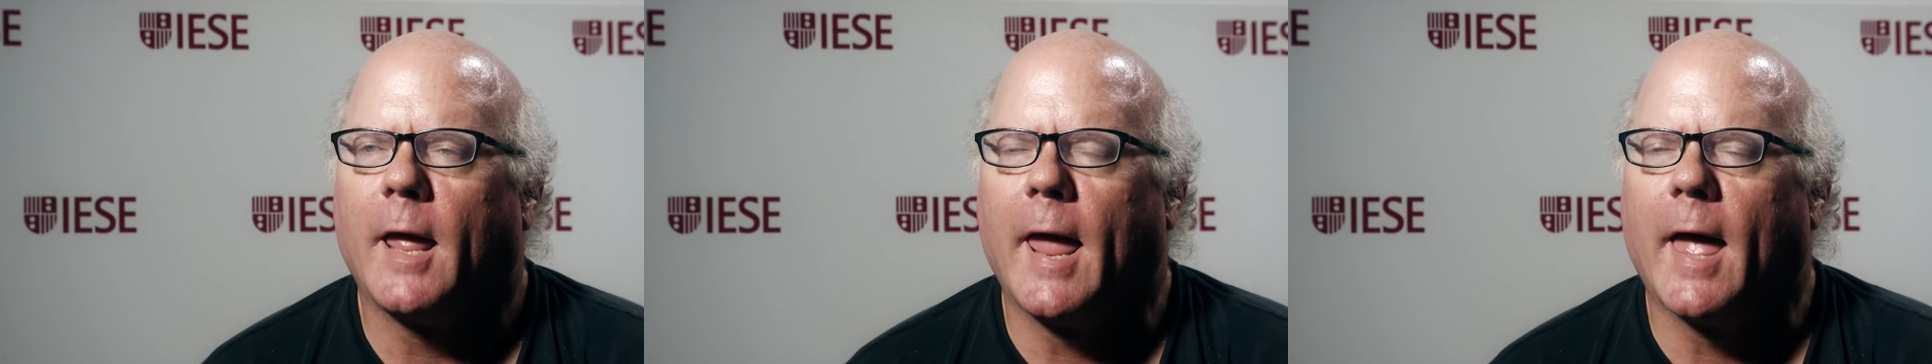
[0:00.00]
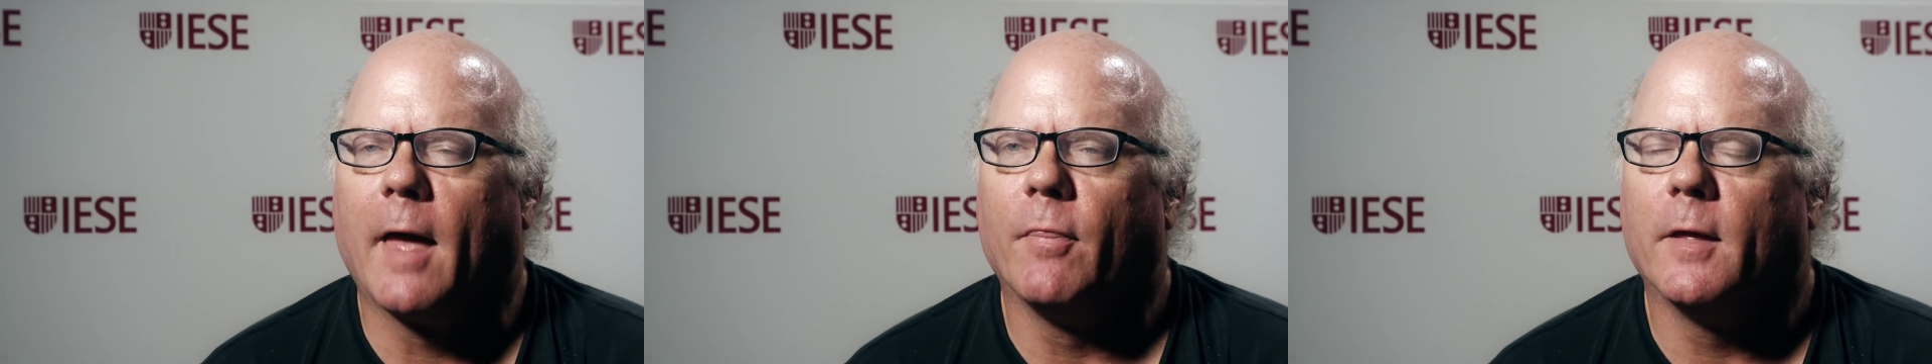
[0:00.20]

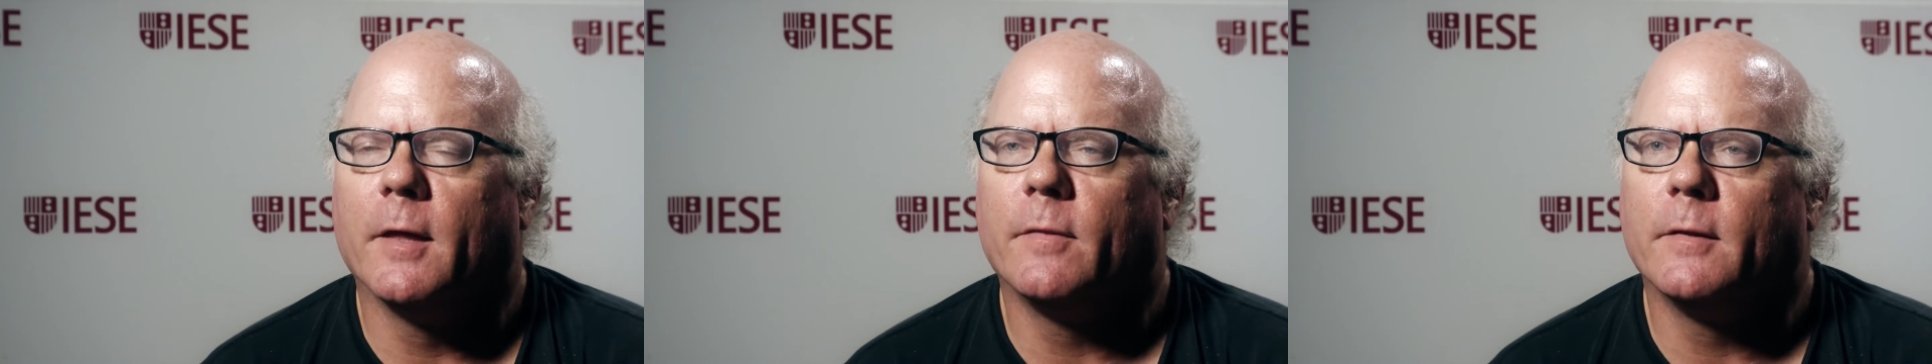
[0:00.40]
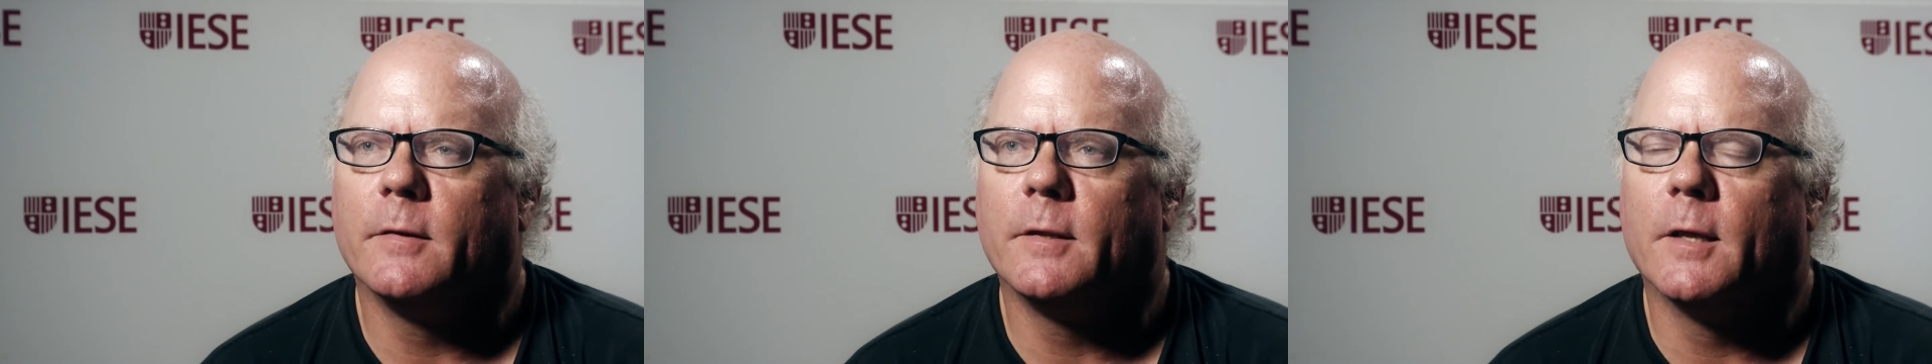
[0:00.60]
And
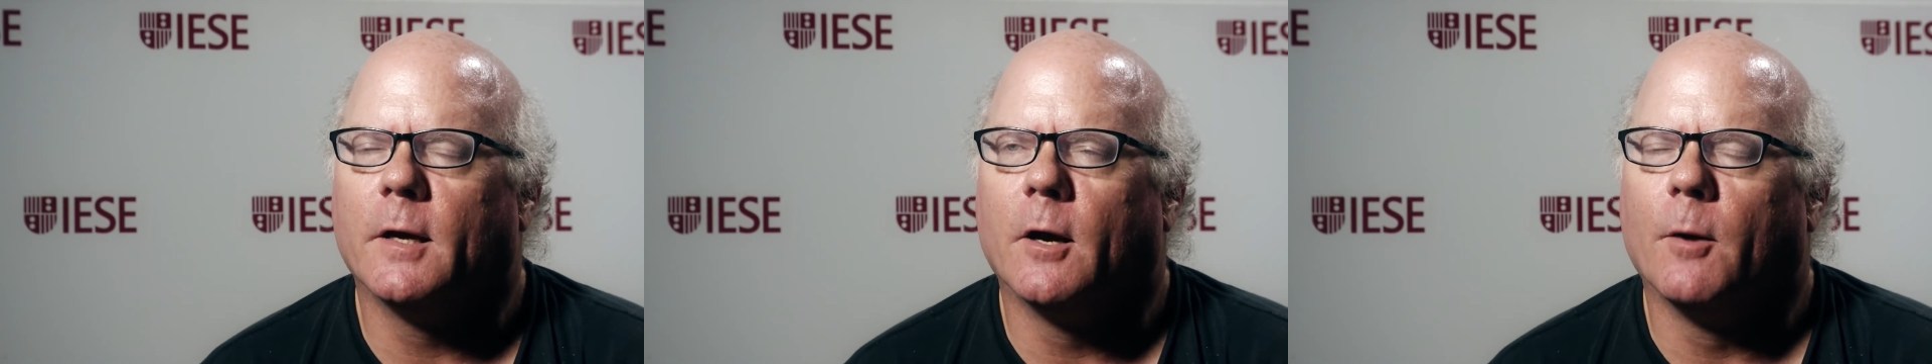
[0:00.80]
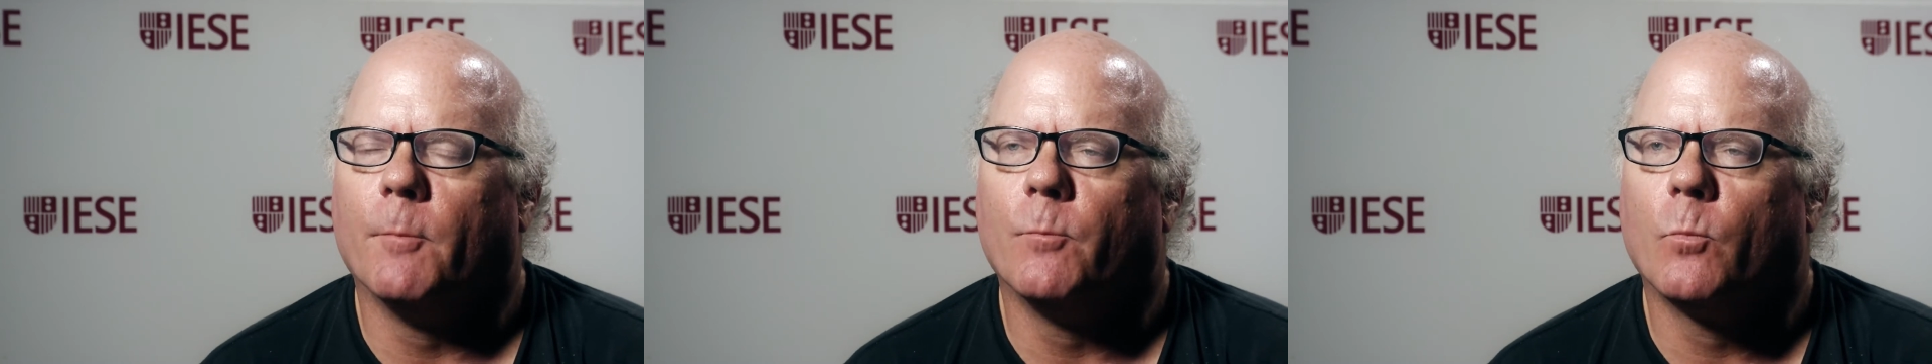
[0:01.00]

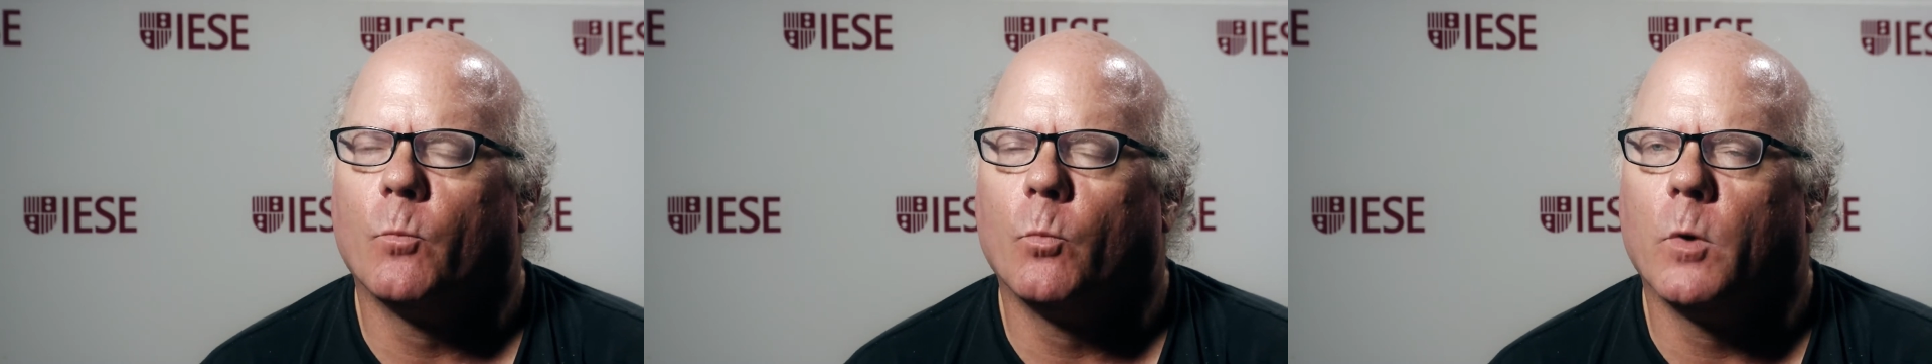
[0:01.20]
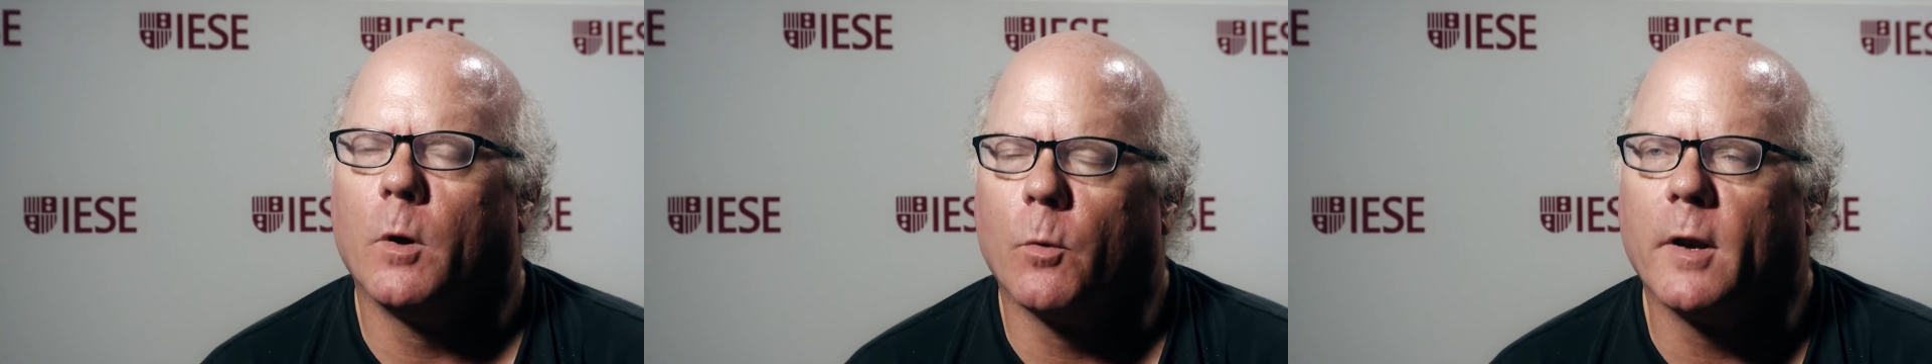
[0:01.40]

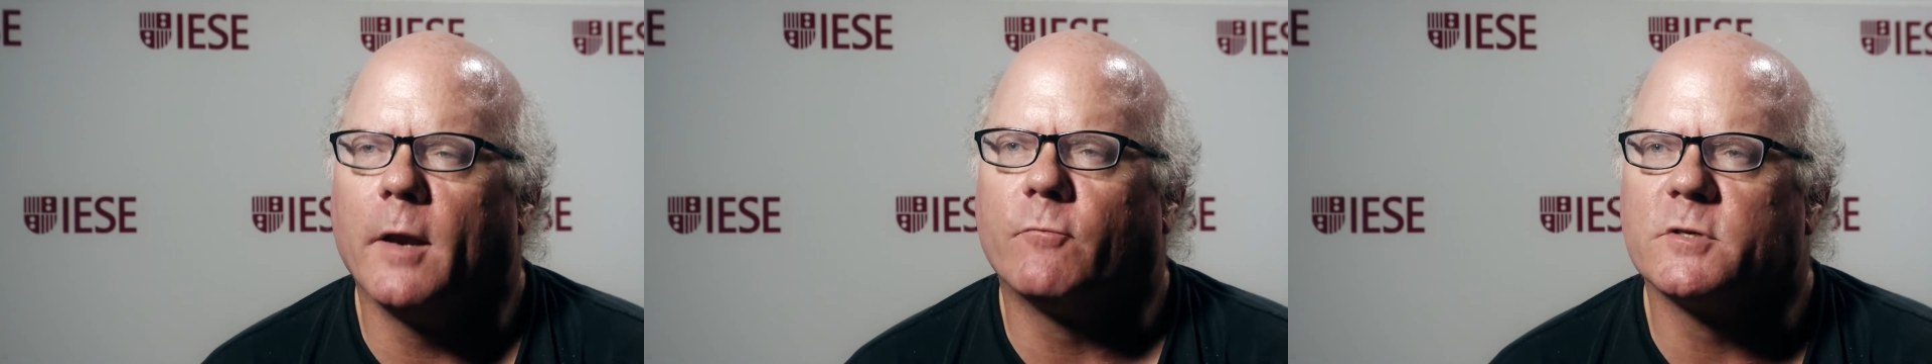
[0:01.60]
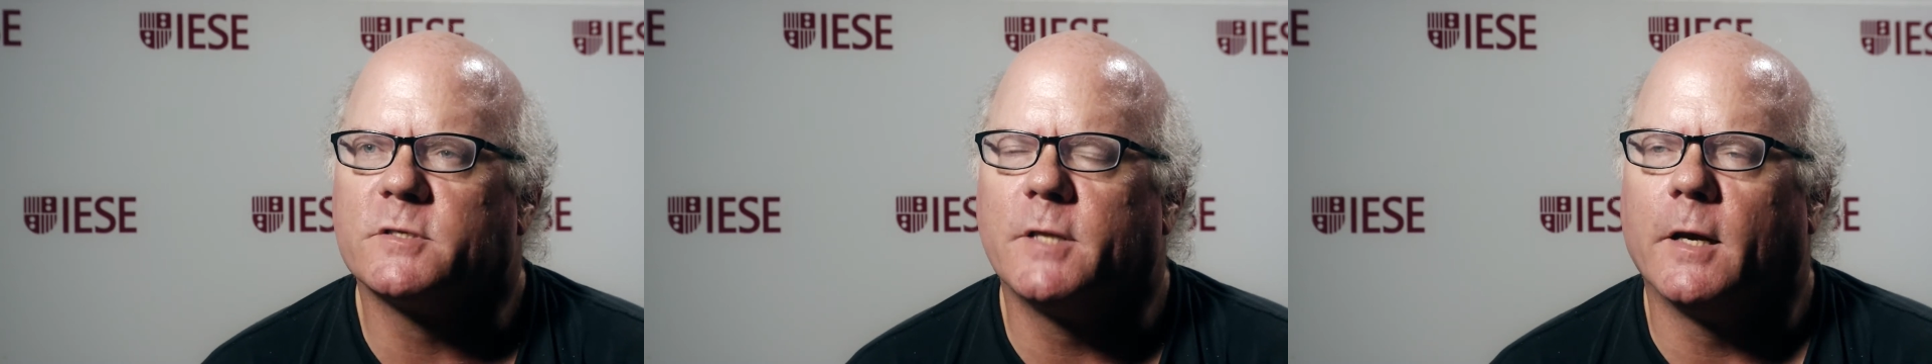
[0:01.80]
we were
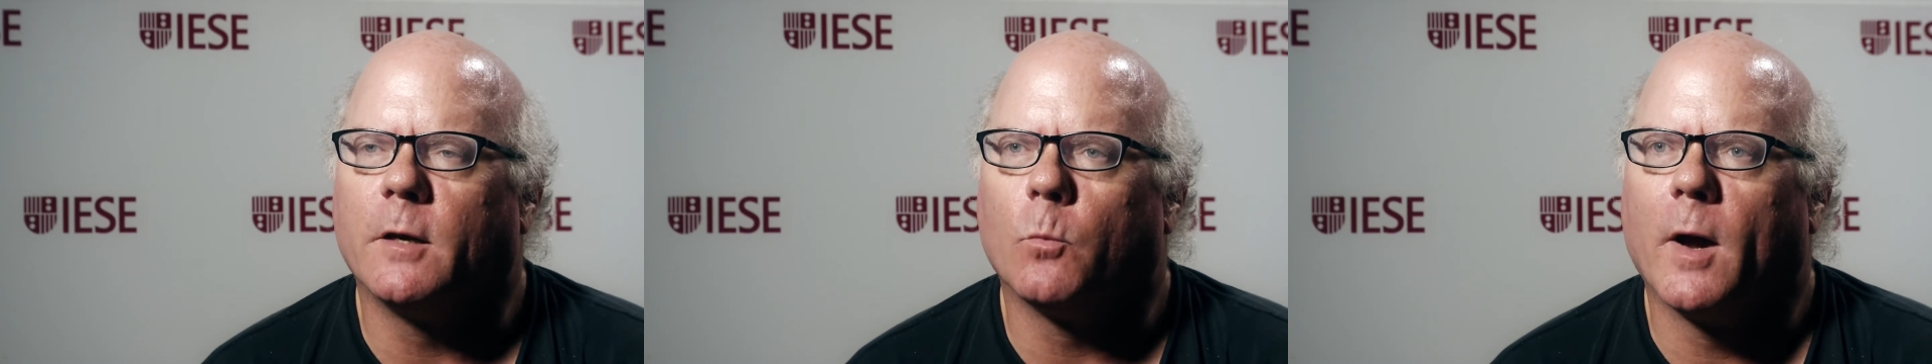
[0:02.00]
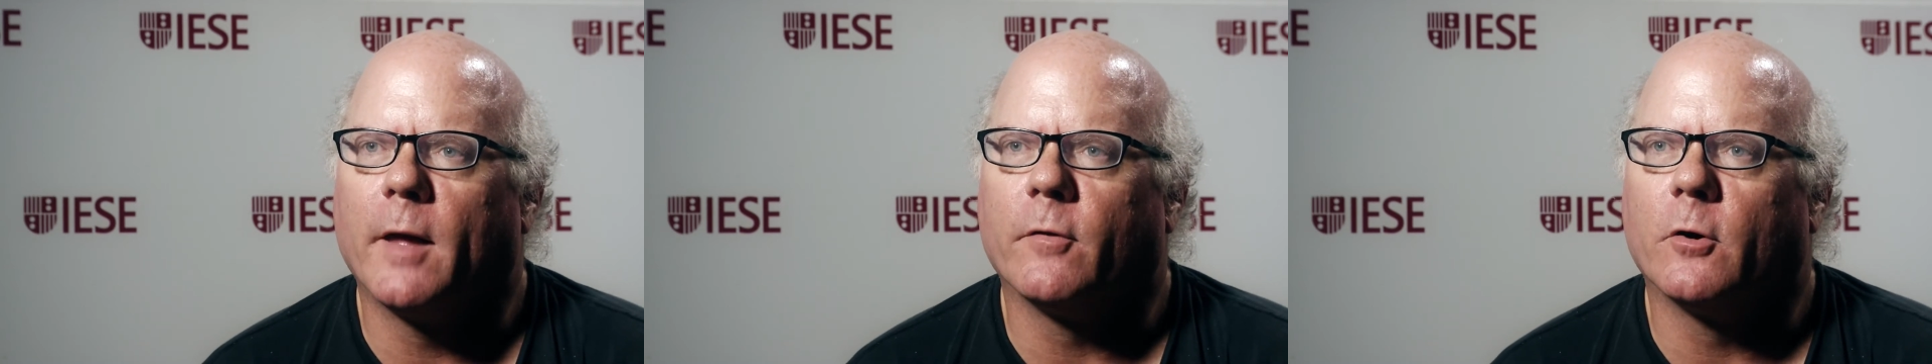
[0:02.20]
interested
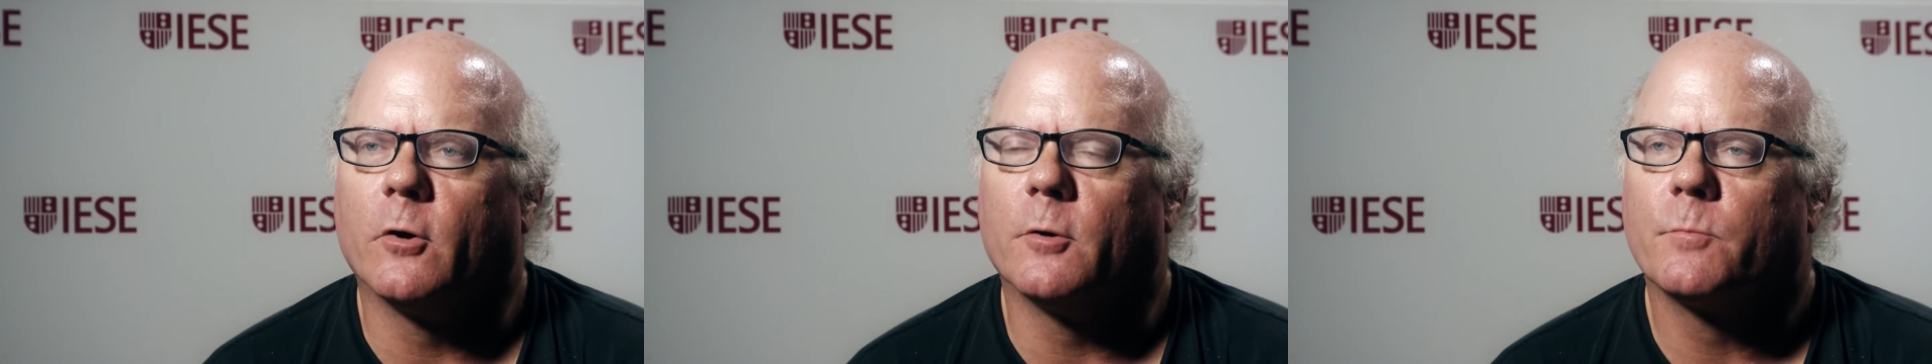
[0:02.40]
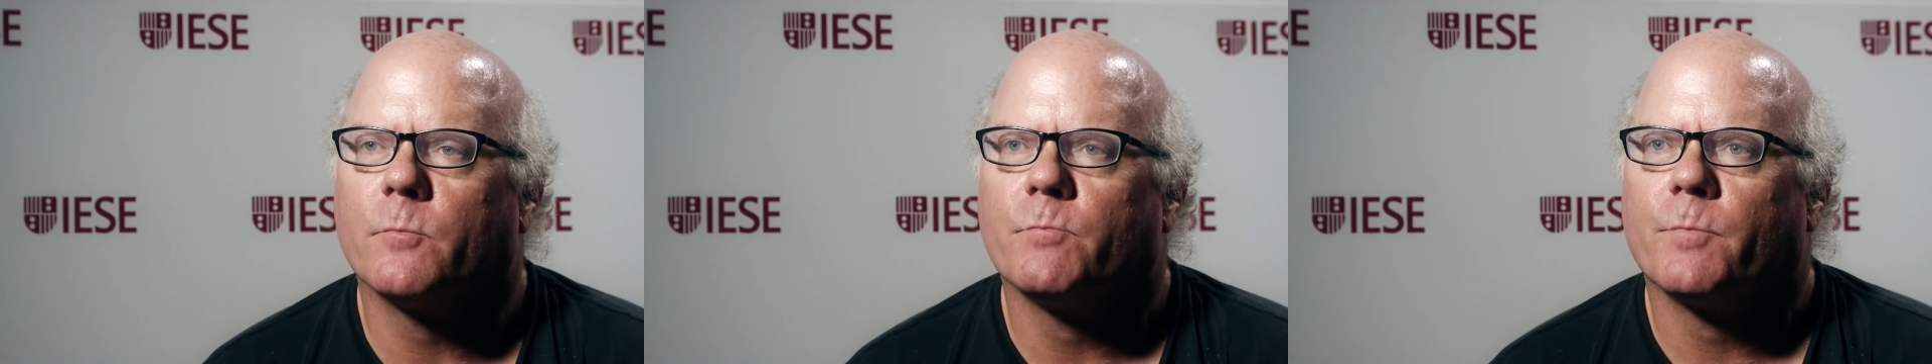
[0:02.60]
in
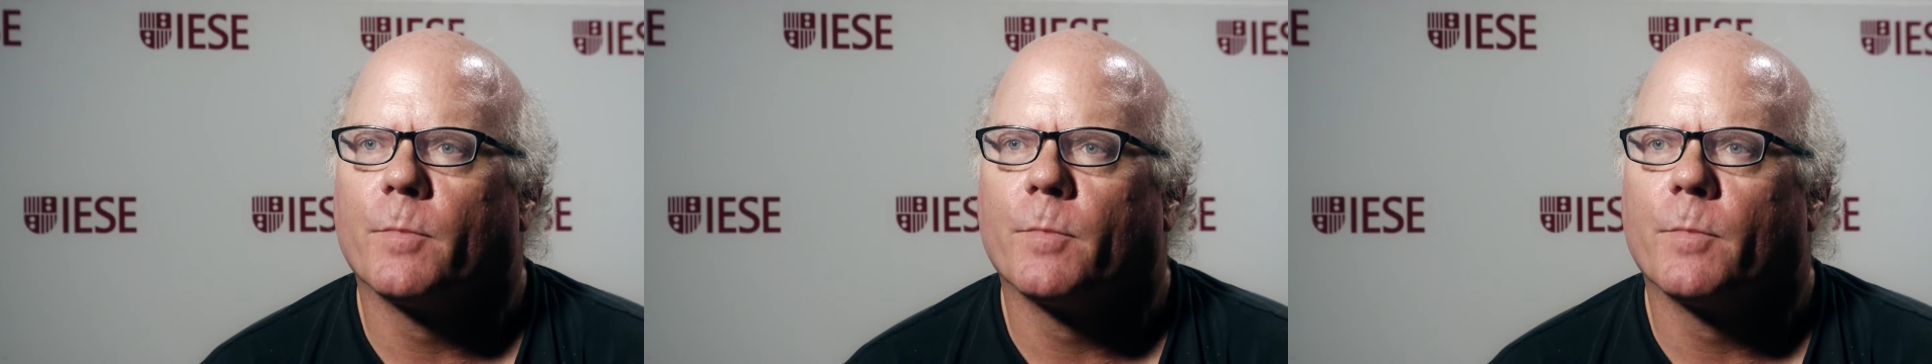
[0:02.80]
whether